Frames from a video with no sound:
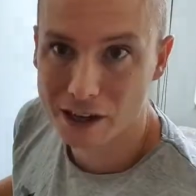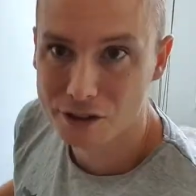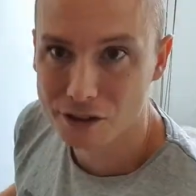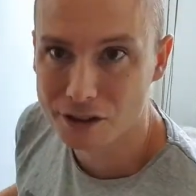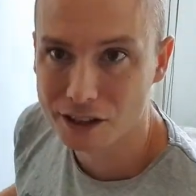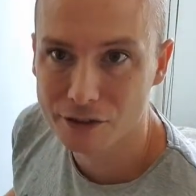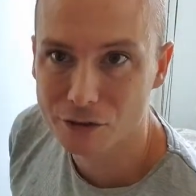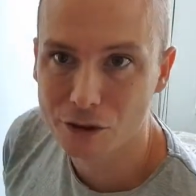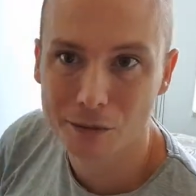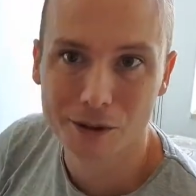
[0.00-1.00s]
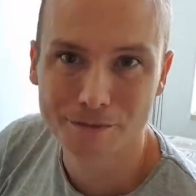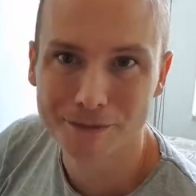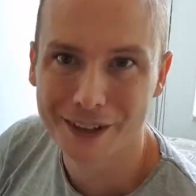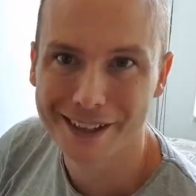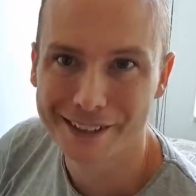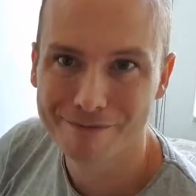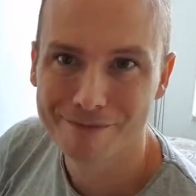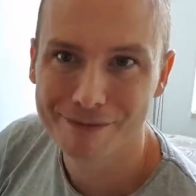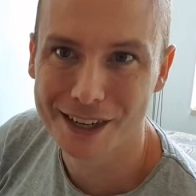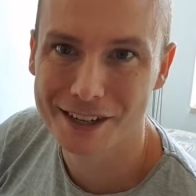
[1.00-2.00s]
less successful, but hey,
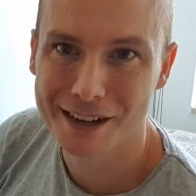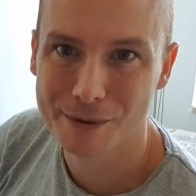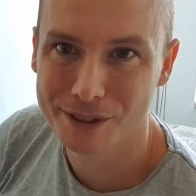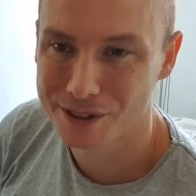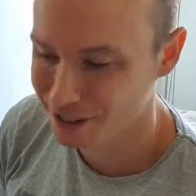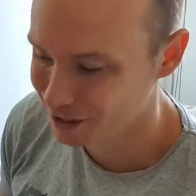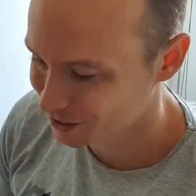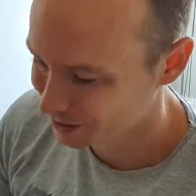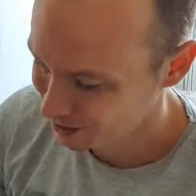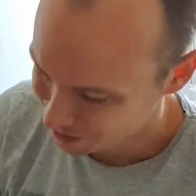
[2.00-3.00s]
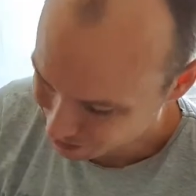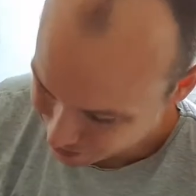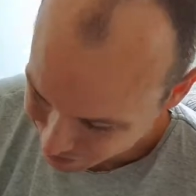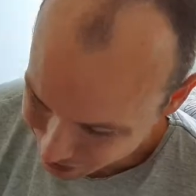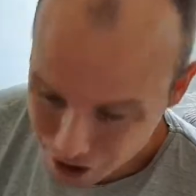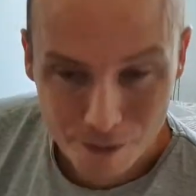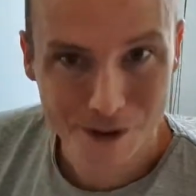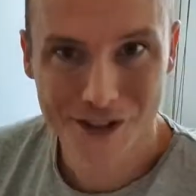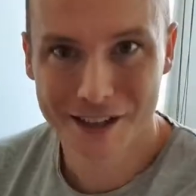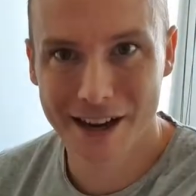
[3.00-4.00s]
let's keep it to this. I hope
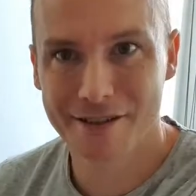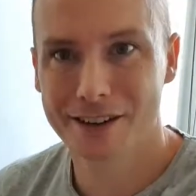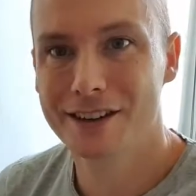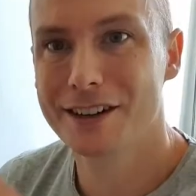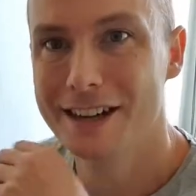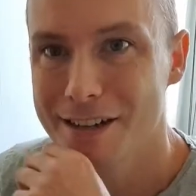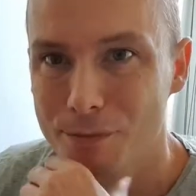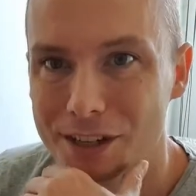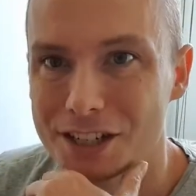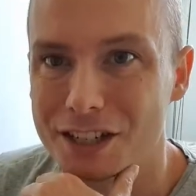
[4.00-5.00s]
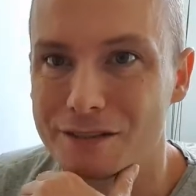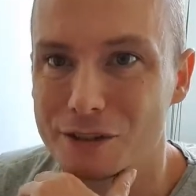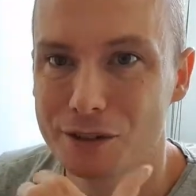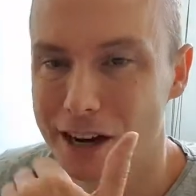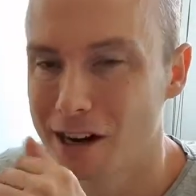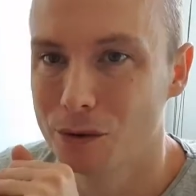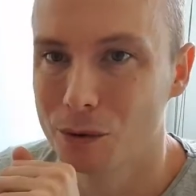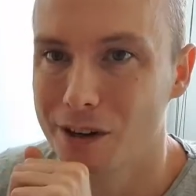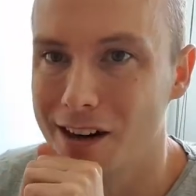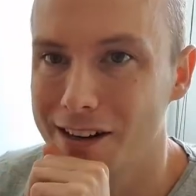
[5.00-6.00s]
this gave a nice impression of all the
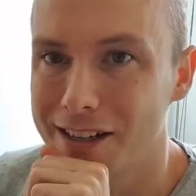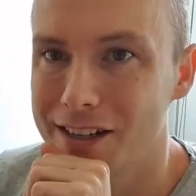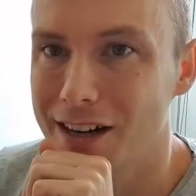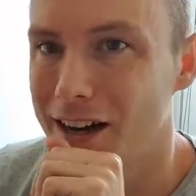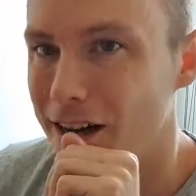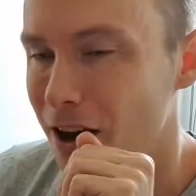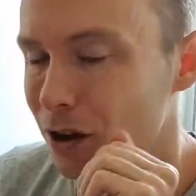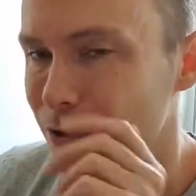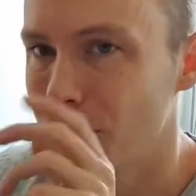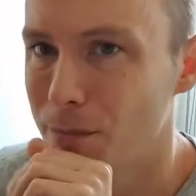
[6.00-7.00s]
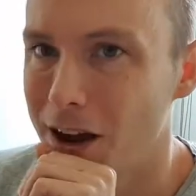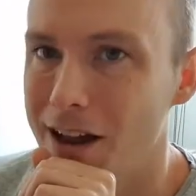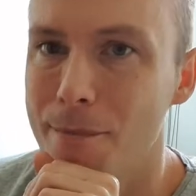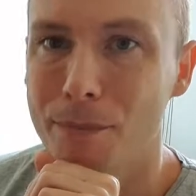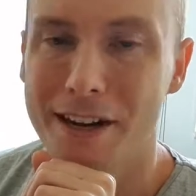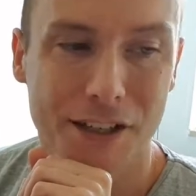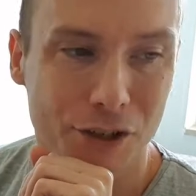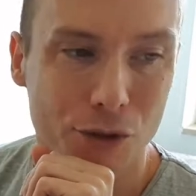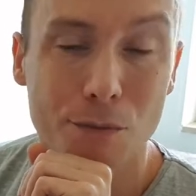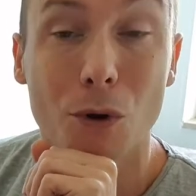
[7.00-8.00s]
artwork I did. I am planning
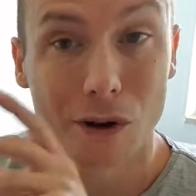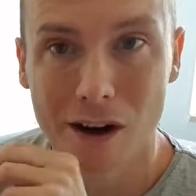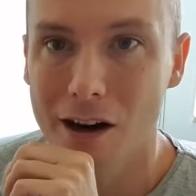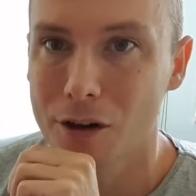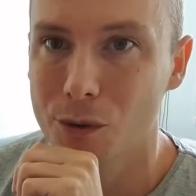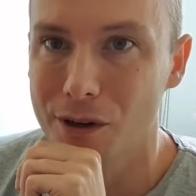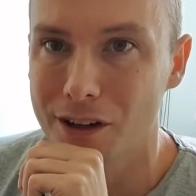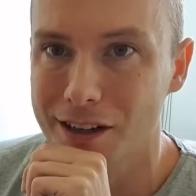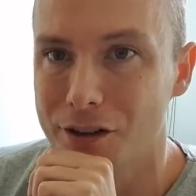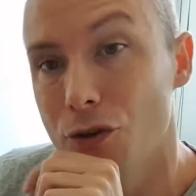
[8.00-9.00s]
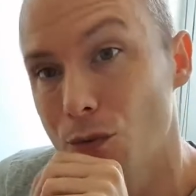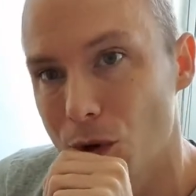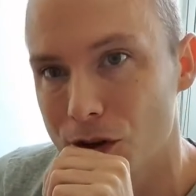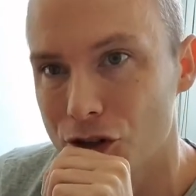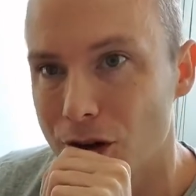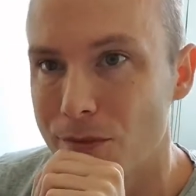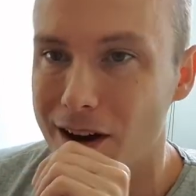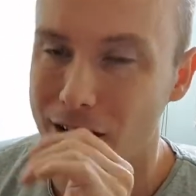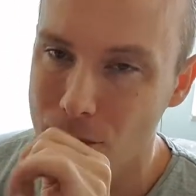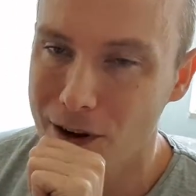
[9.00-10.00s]
to do more artwork in the new workshop.
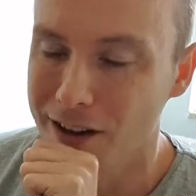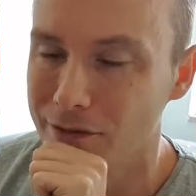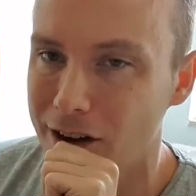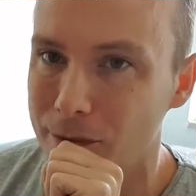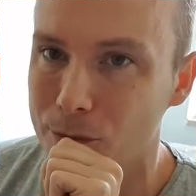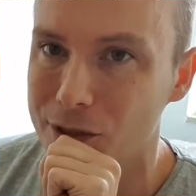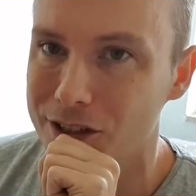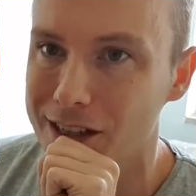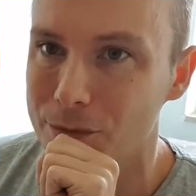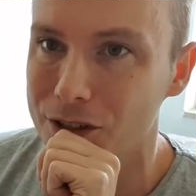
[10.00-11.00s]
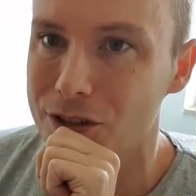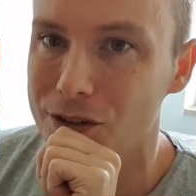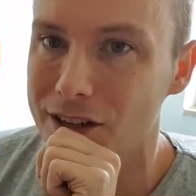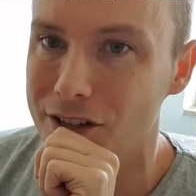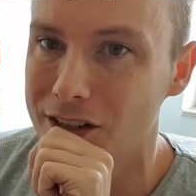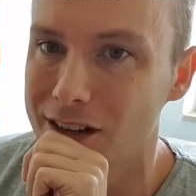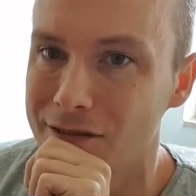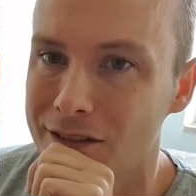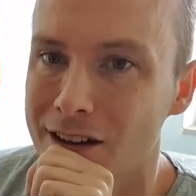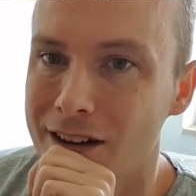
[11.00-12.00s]
I hope I can find more time to do this stuff.